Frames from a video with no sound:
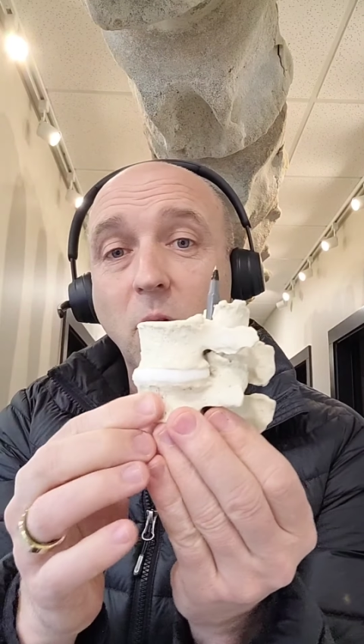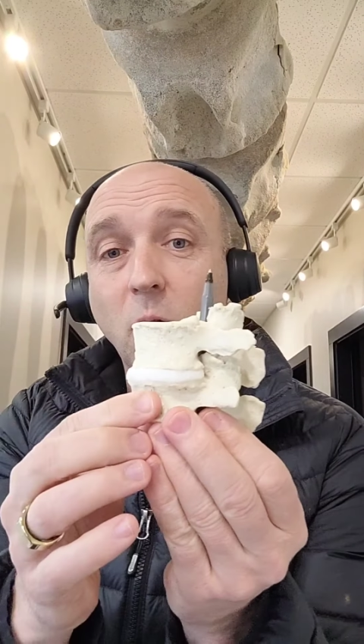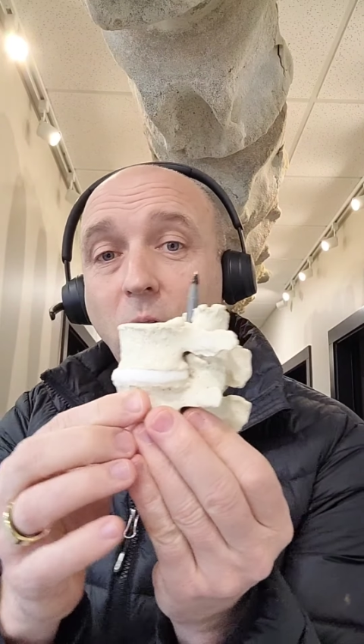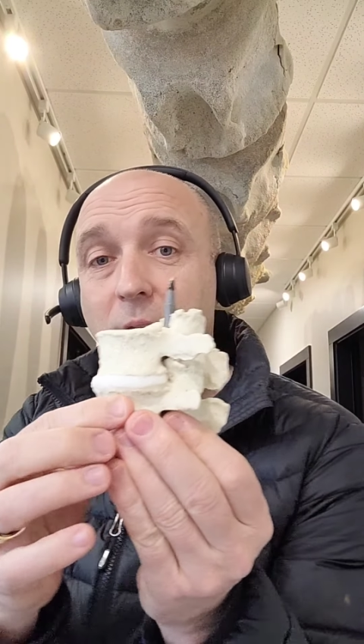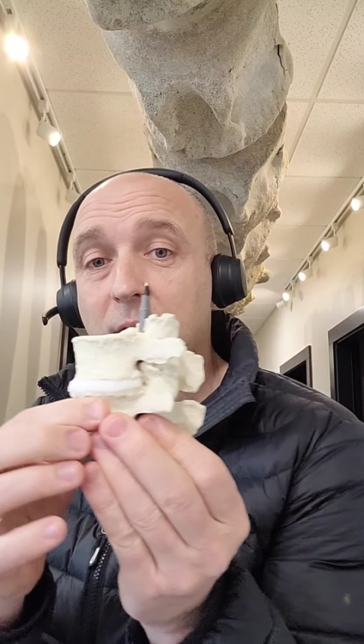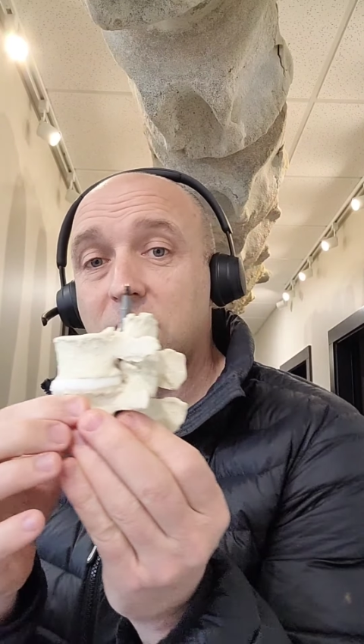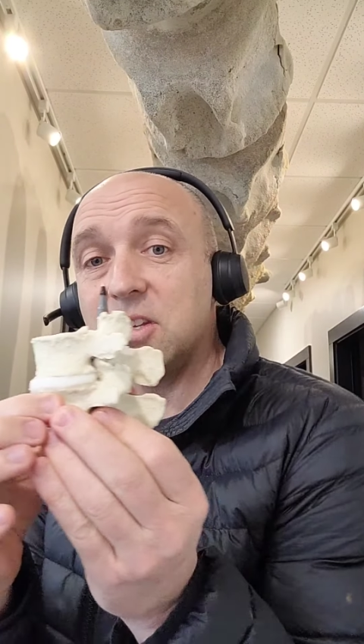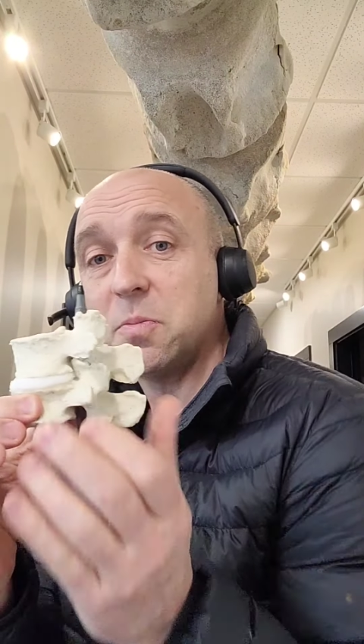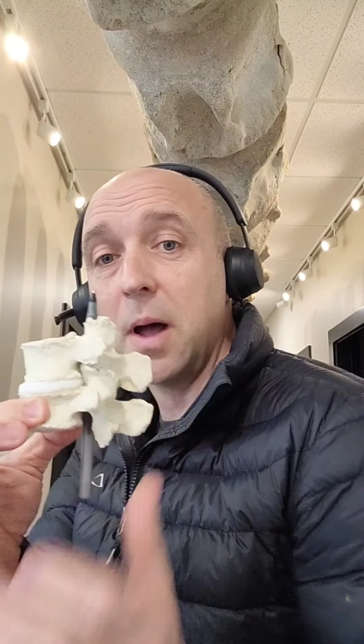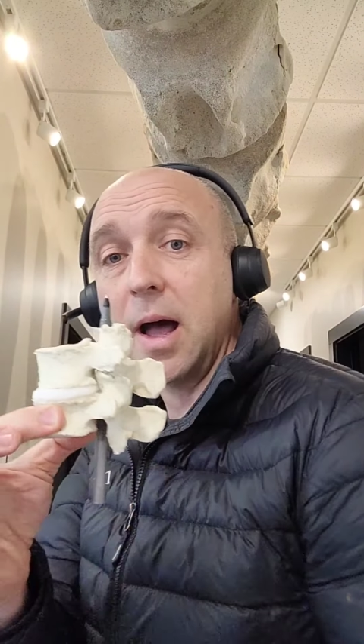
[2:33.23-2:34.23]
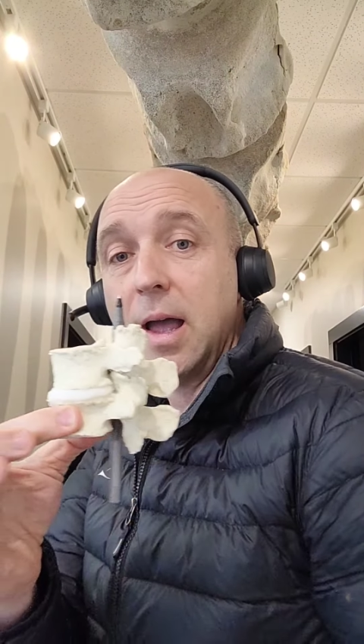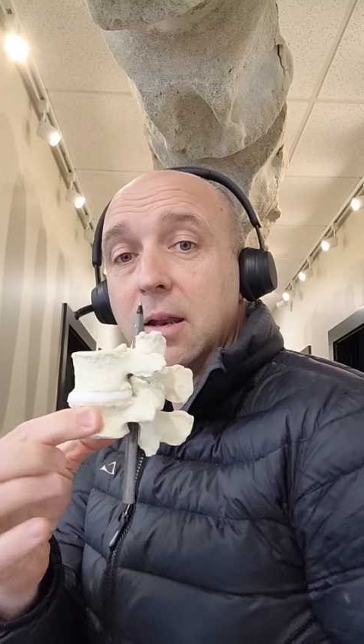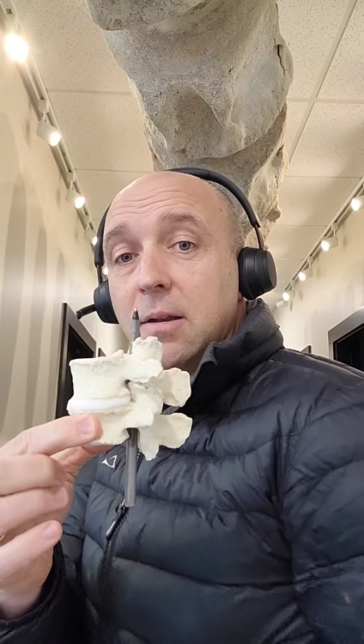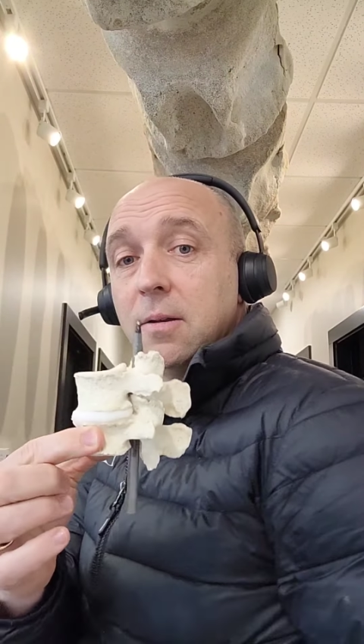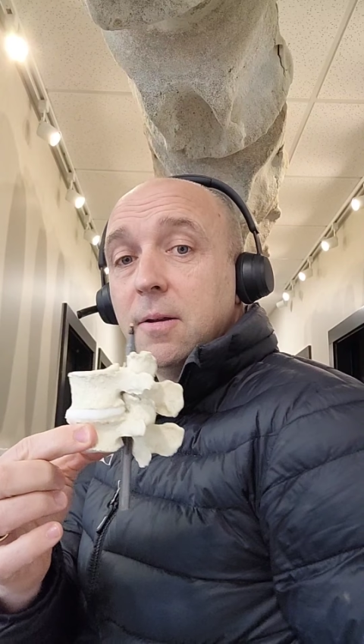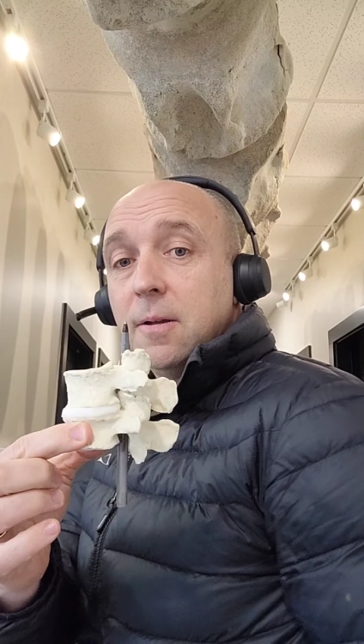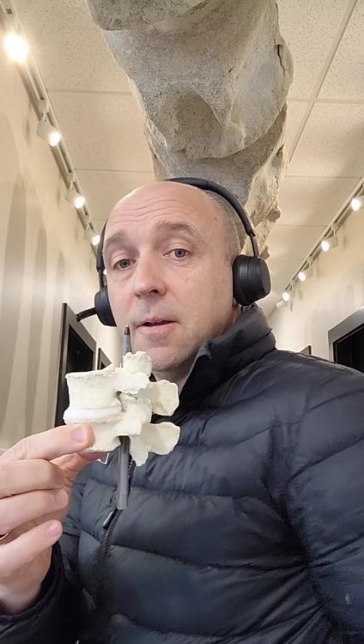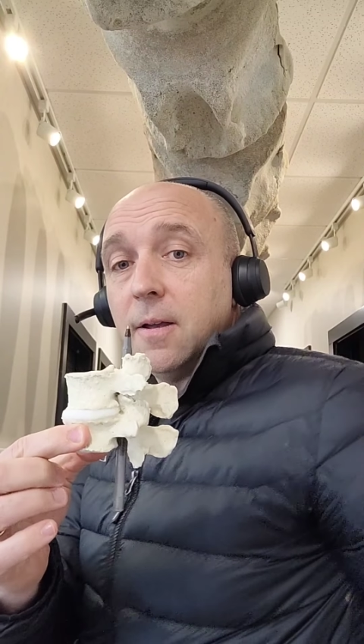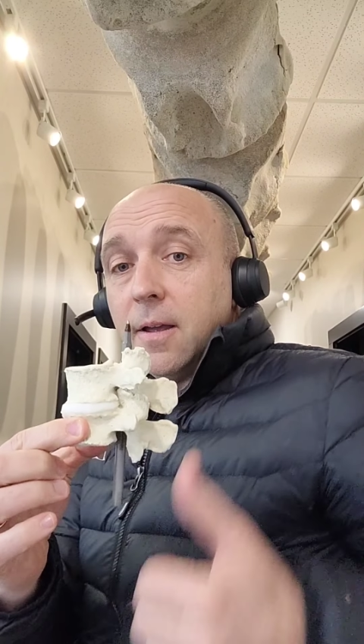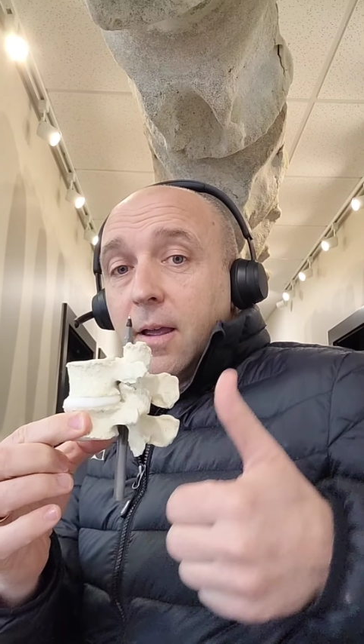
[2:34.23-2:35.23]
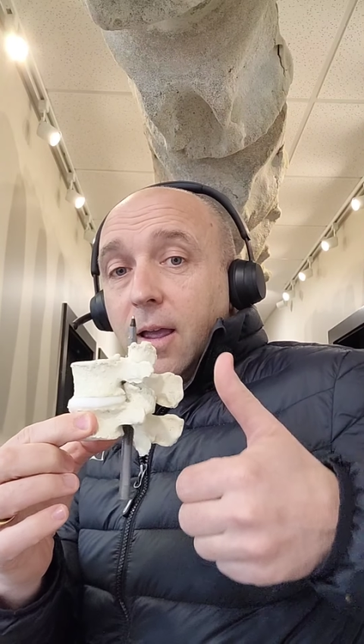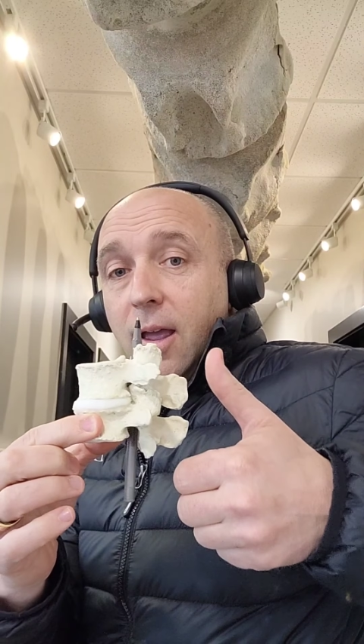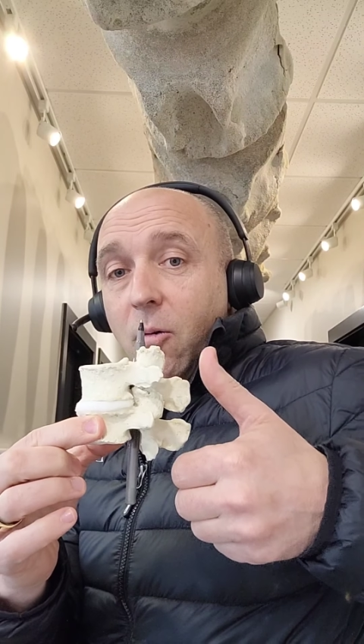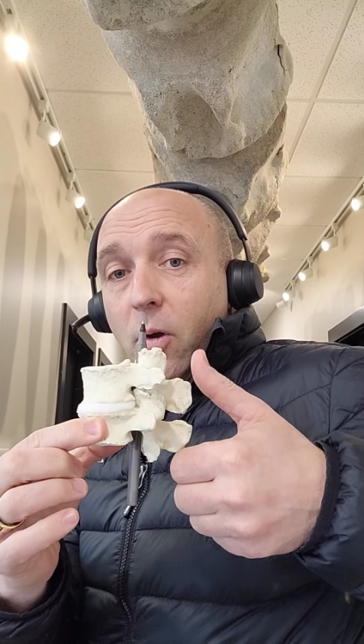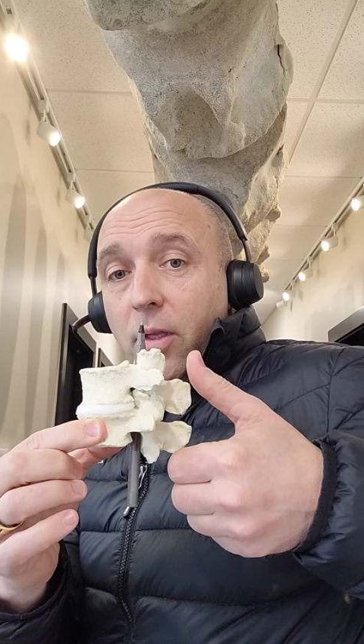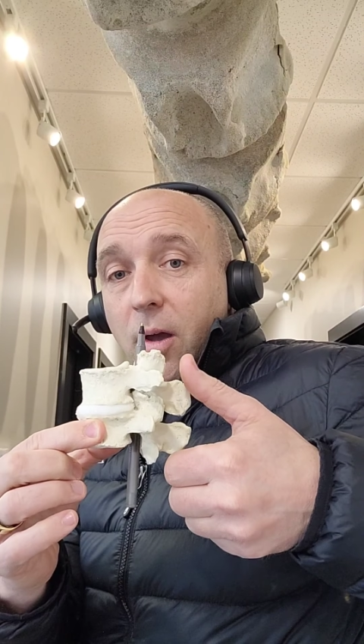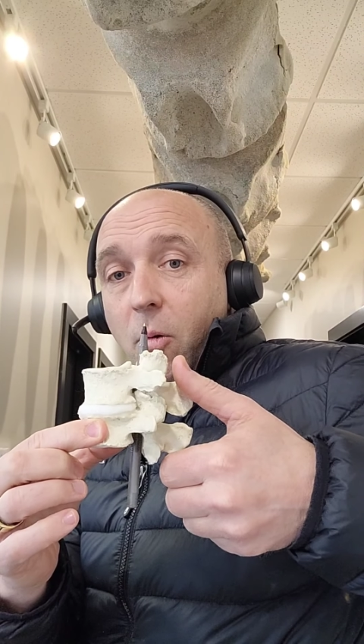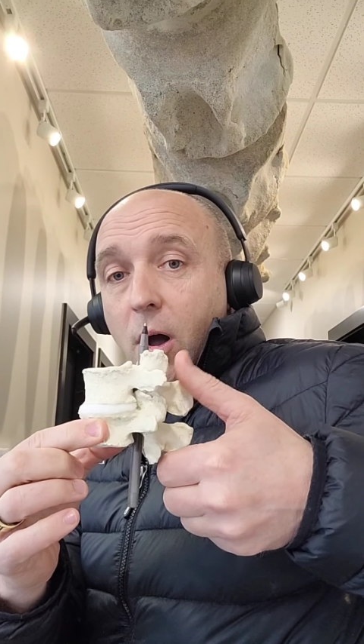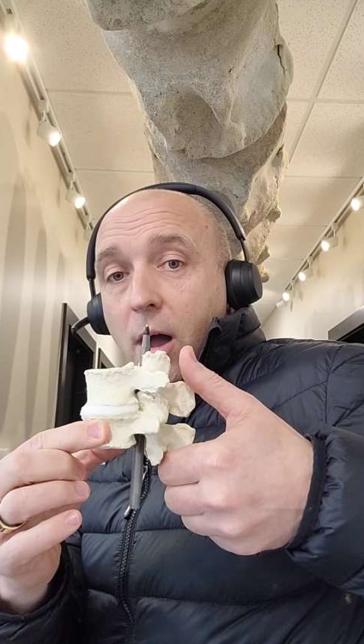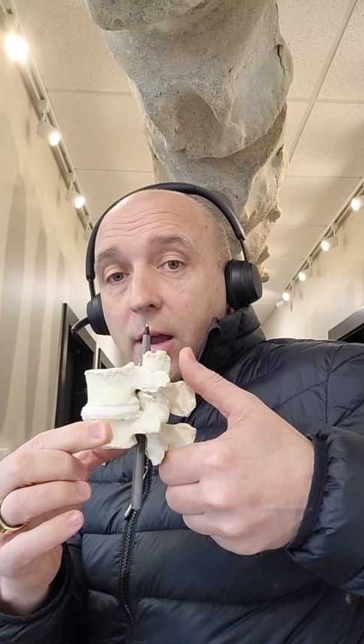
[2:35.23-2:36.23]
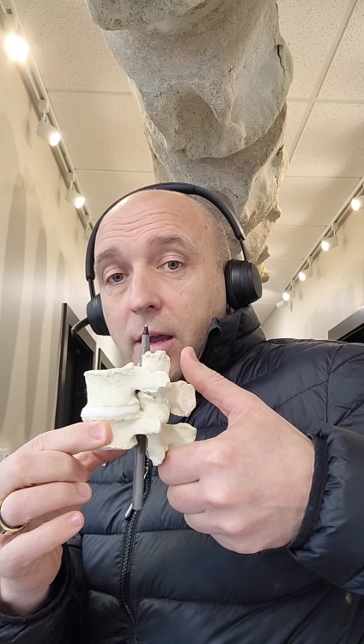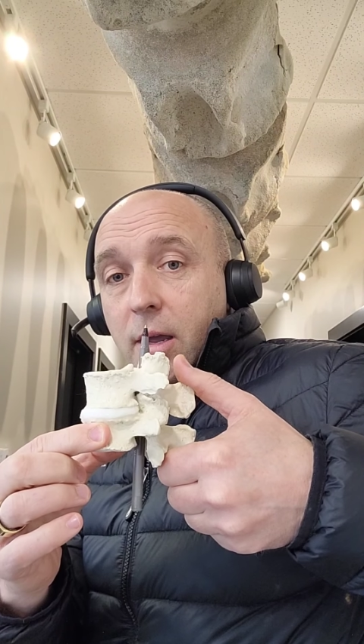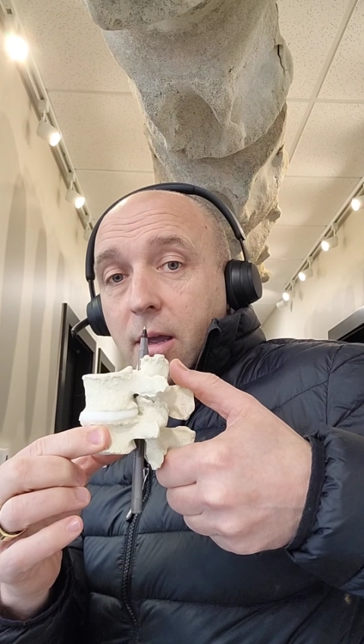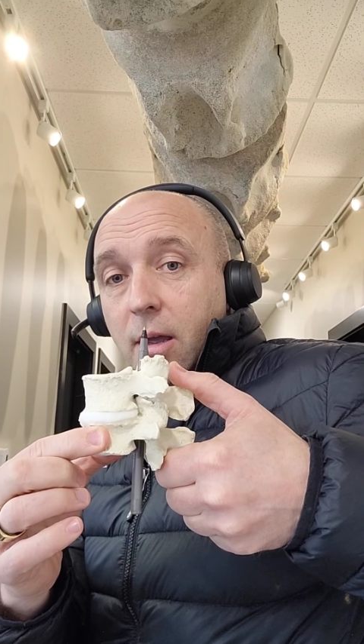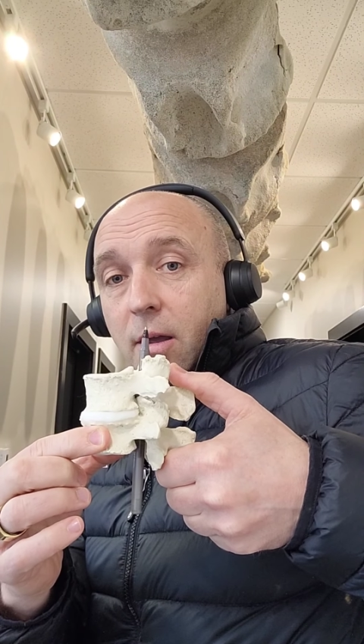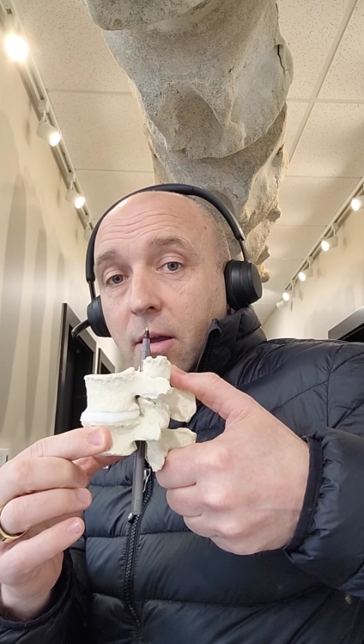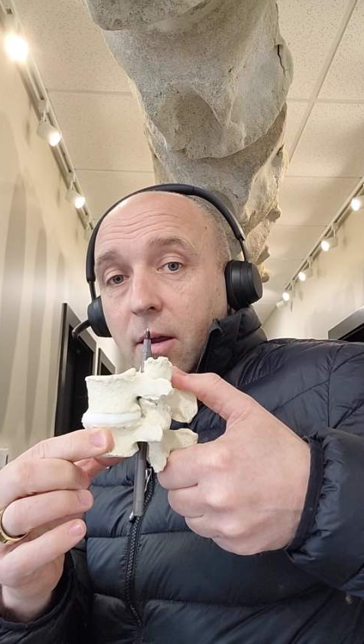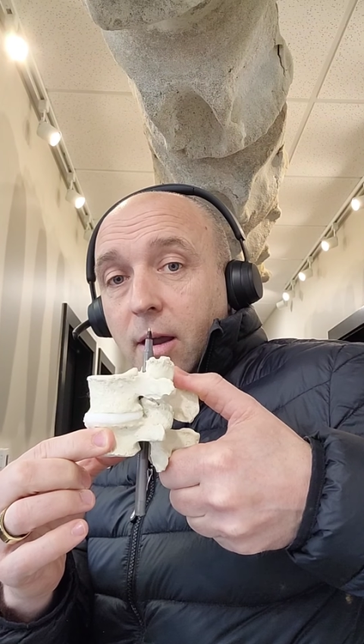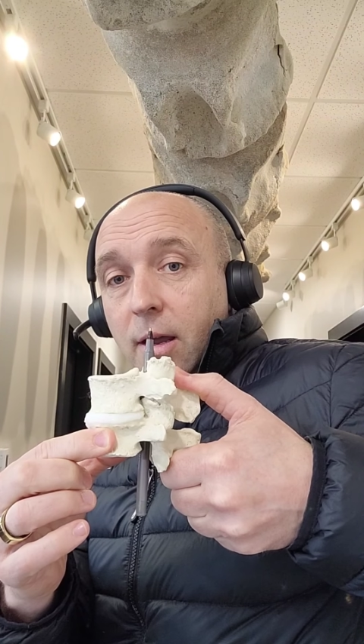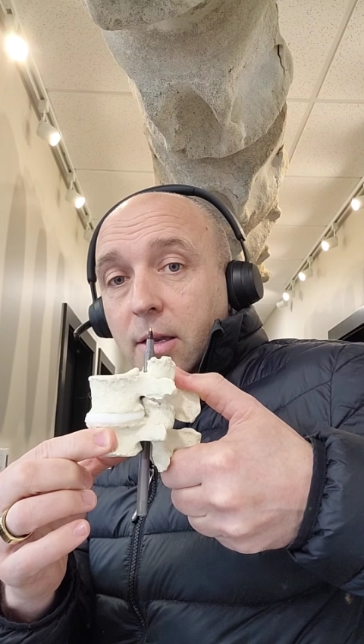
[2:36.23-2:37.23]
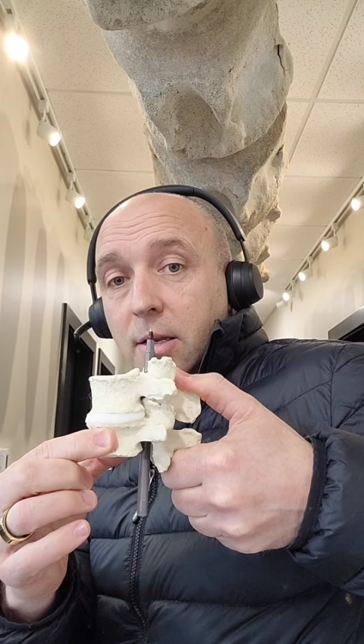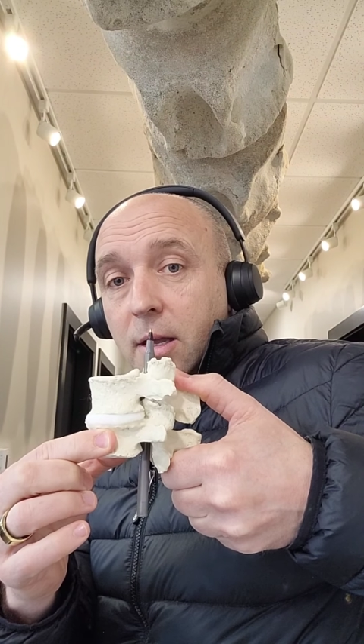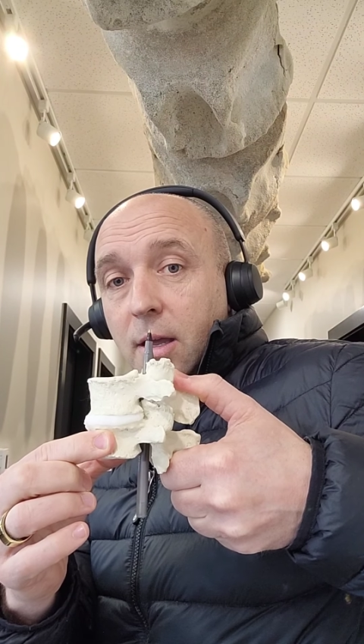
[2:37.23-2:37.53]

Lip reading: orient the spine, and when they walk, right,